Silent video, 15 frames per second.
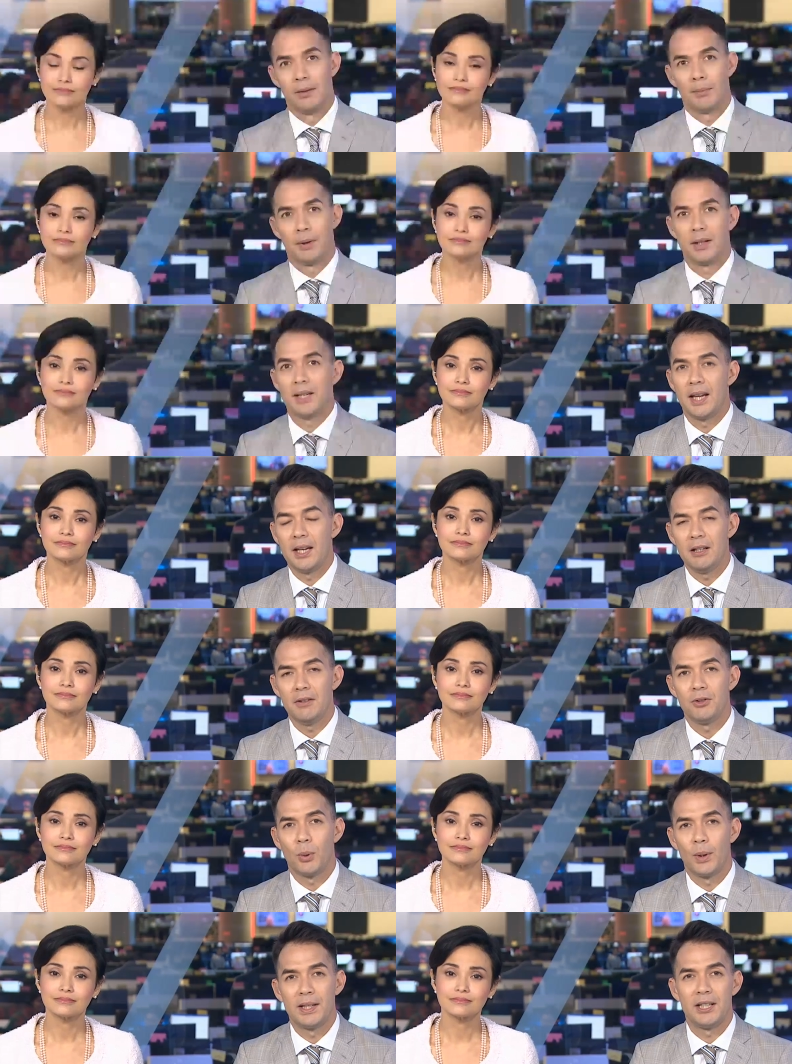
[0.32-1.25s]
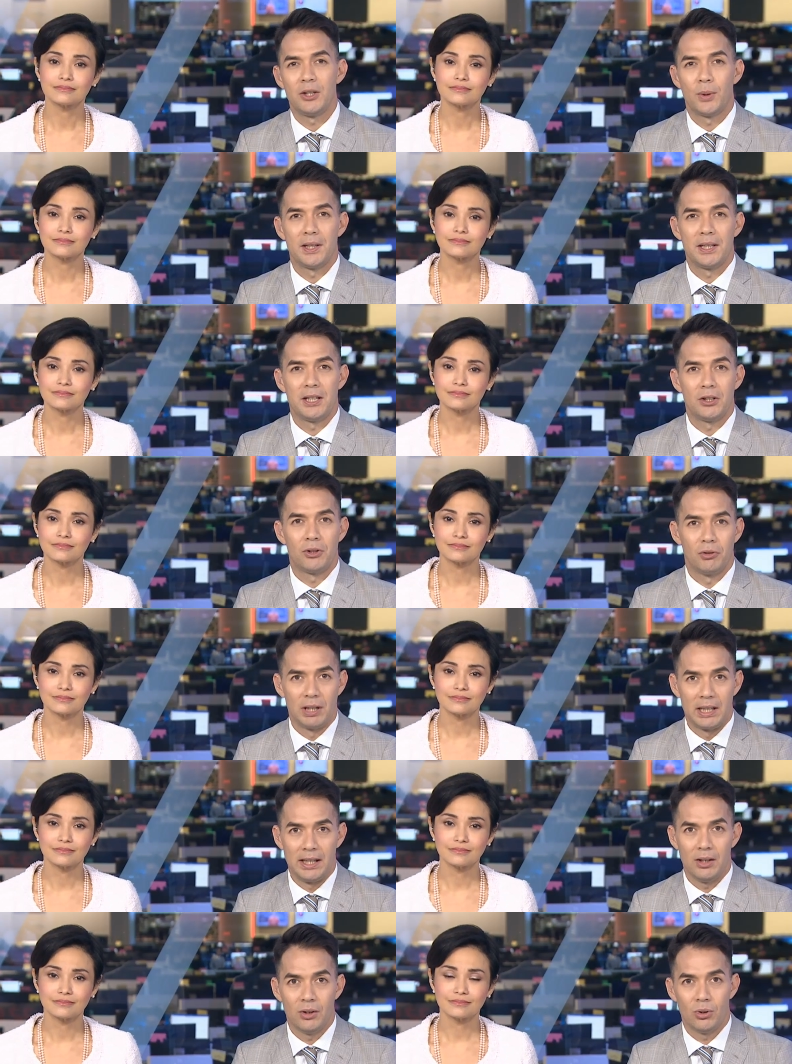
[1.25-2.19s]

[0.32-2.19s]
Speaker 1: By the end of 2023,